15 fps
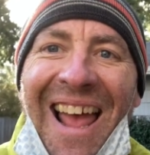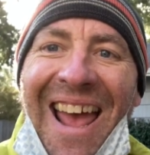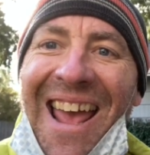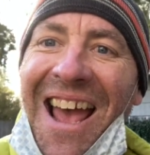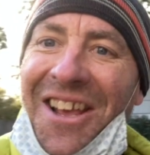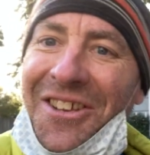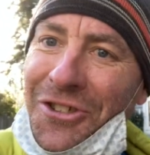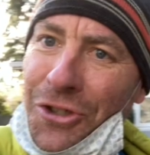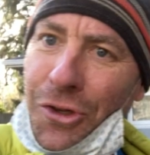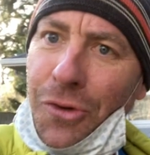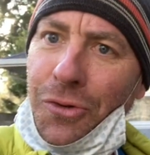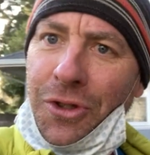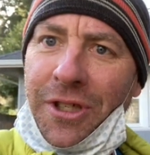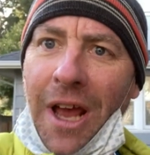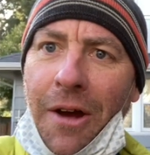Hey guys,
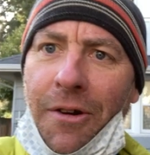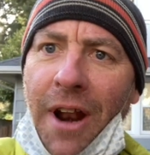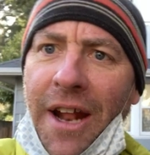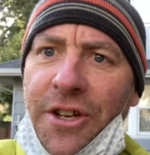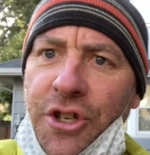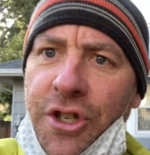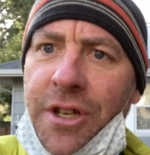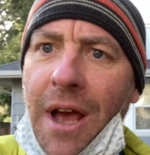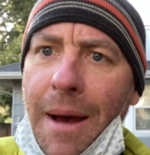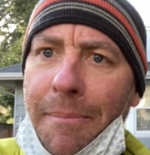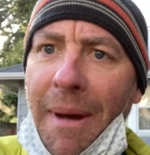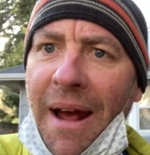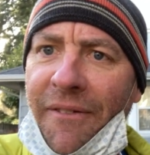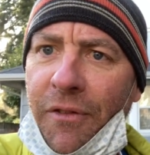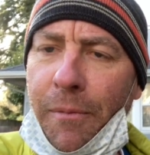so Scout and I just got
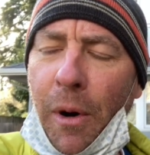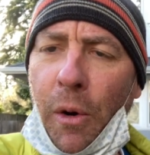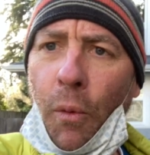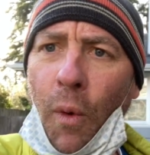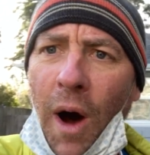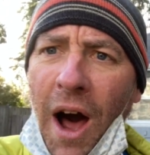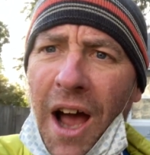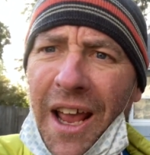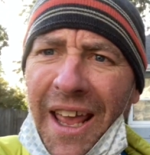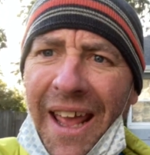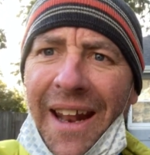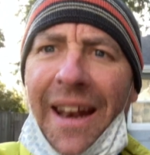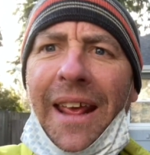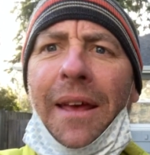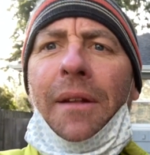back from our walk
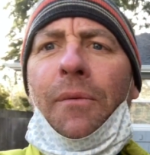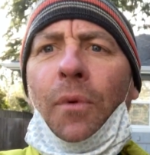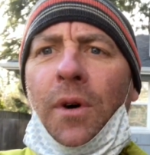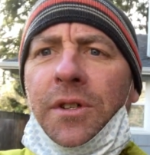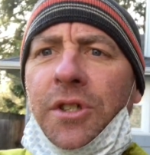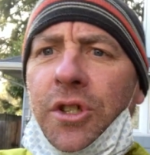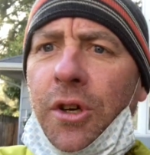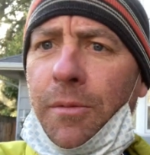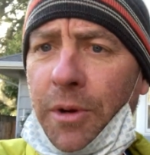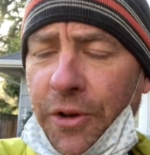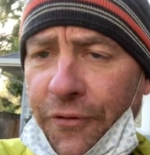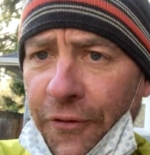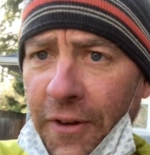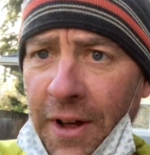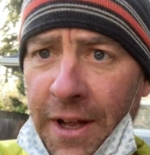and it was so much
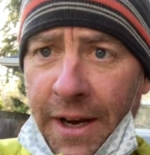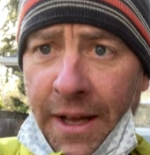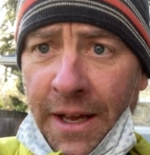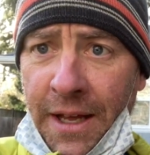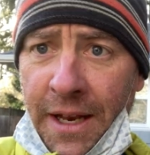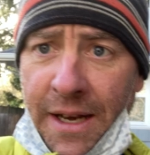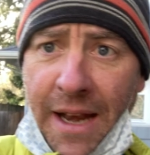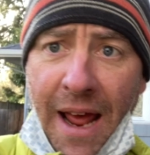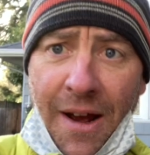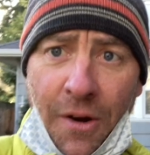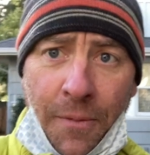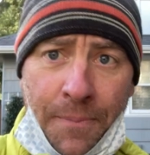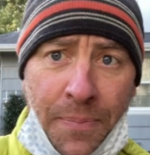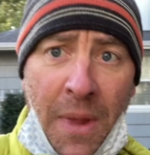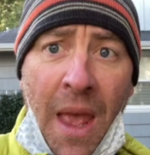fun.
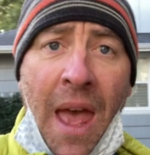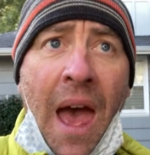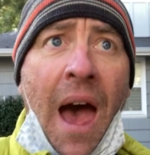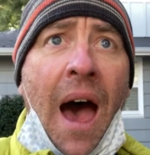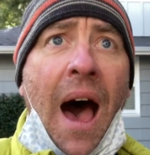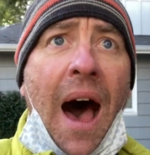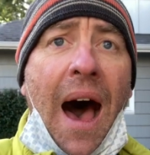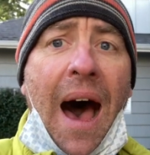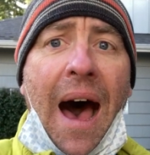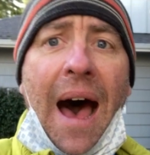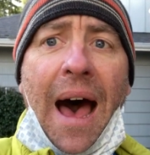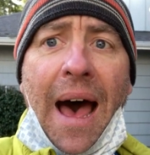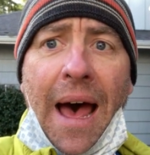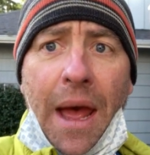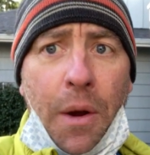Now,
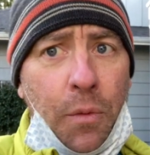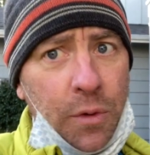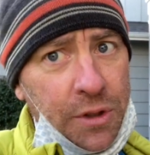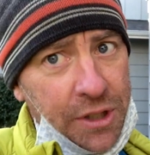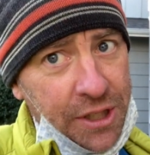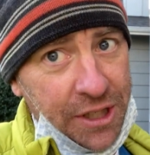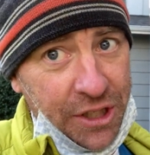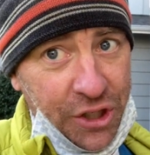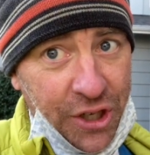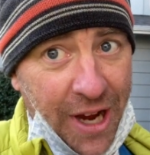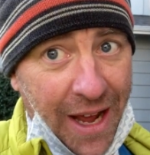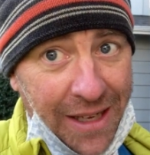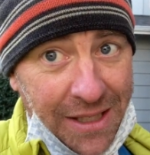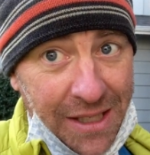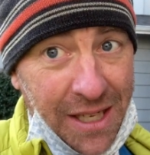I would
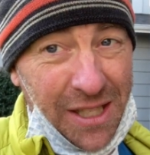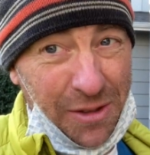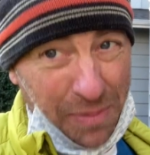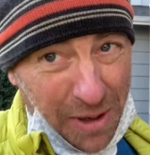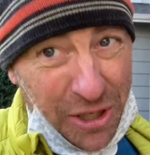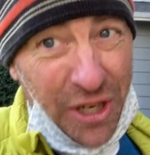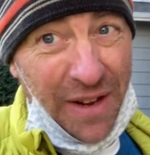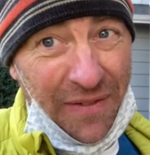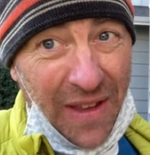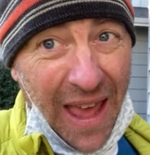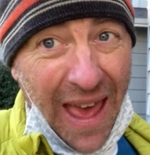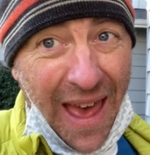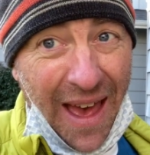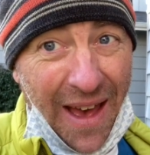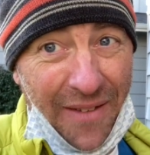suggest, especially if you
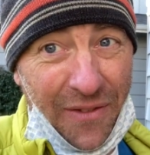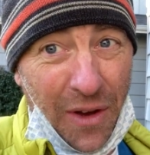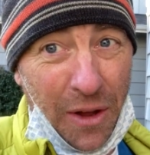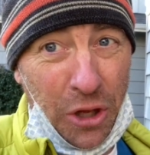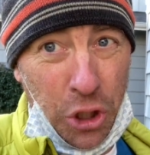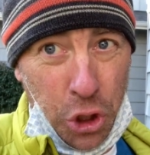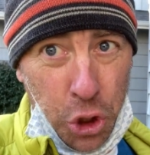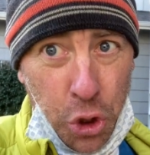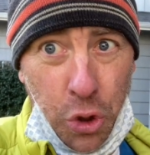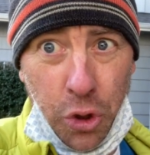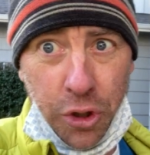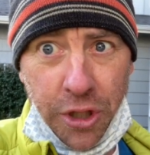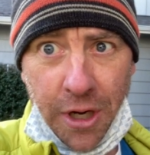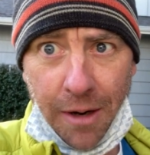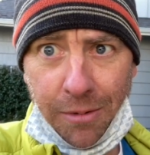have a
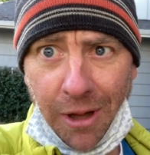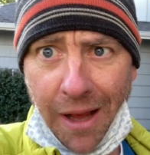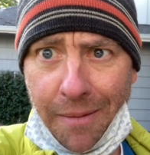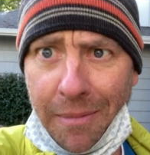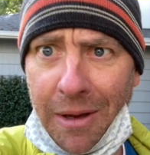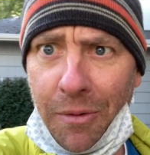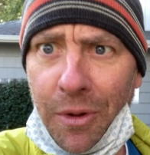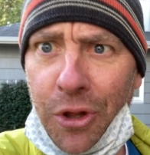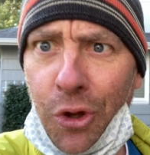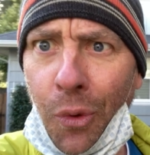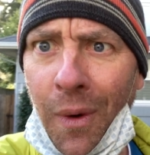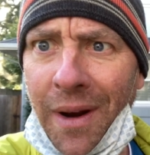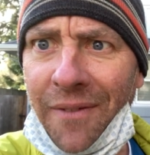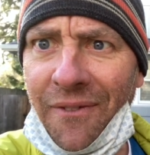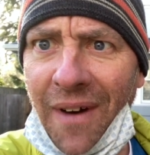huge number like me with
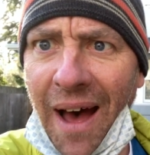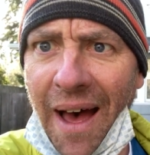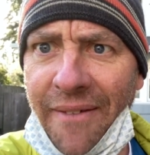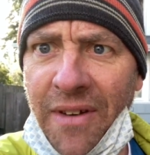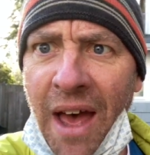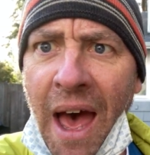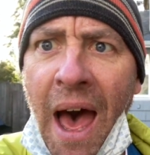25,